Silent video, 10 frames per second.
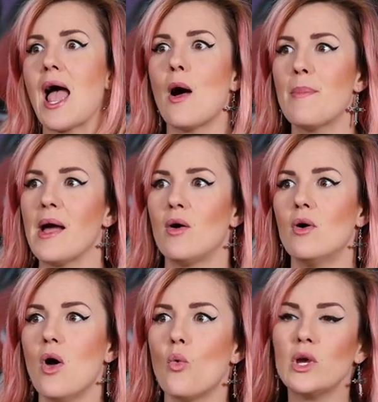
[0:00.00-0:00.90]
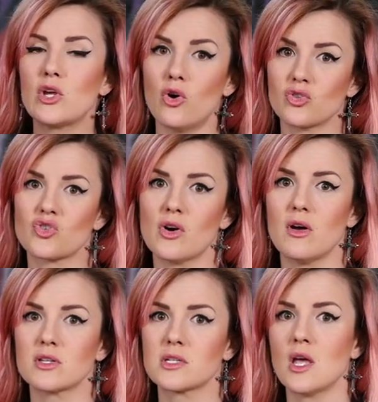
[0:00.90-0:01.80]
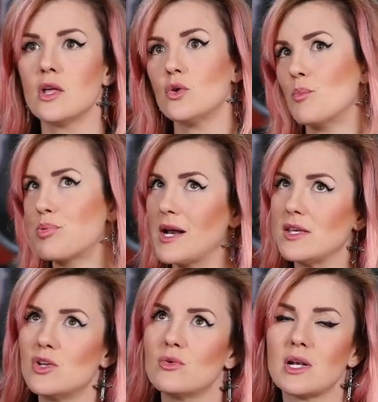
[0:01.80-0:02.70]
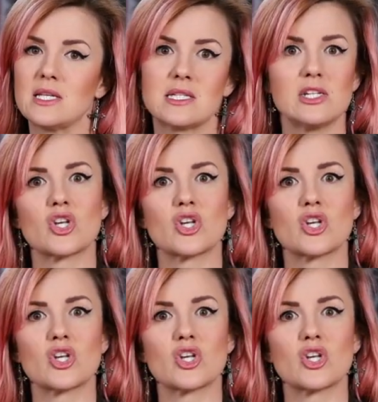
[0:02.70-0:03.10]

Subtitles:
How about we contrast your brand new glitzy,